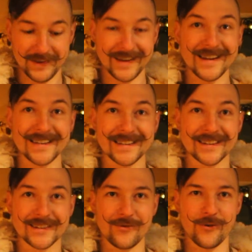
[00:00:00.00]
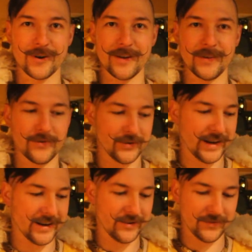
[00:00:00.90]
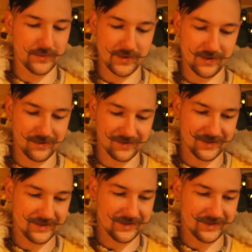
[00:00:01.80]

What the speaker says: the easiest cork I've ever taken off a bottle.